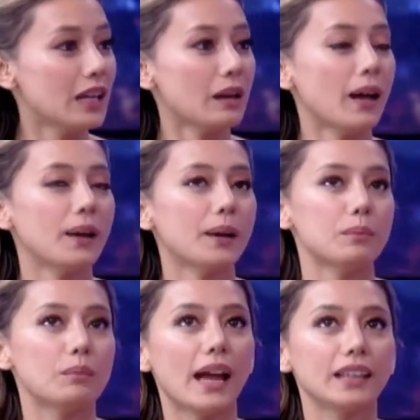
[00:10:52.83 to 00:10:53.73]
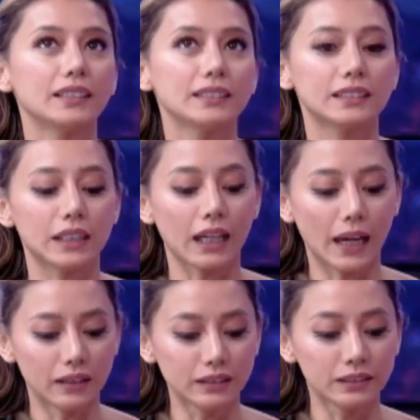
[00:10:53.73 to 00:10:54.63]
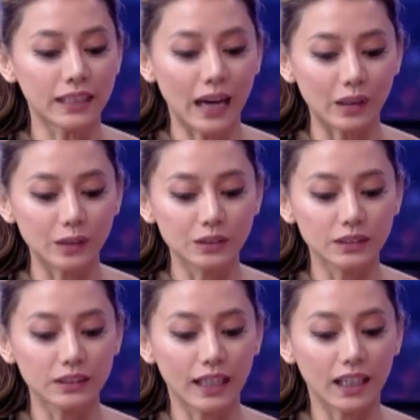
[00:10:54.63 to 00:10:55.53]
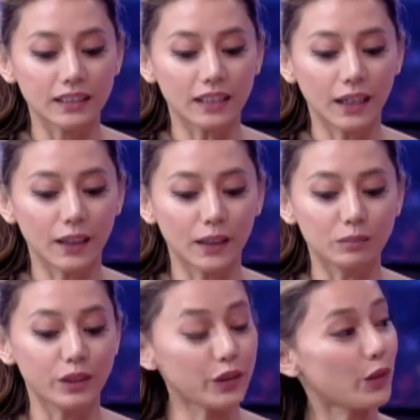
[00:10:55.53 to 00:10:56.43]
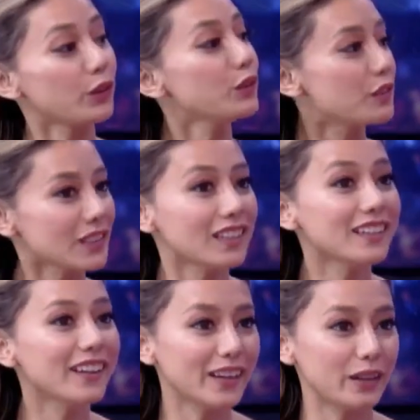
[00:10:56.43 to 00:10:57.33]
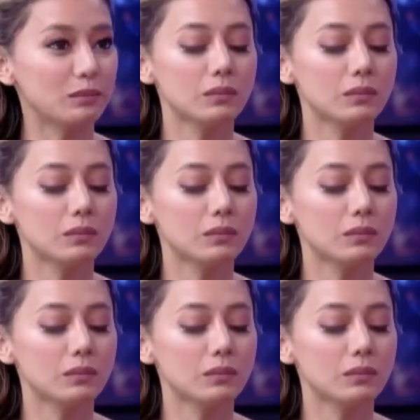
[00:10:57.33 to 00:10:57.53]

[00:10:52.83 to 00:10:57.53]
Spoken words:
And now that, you know, you've seen him,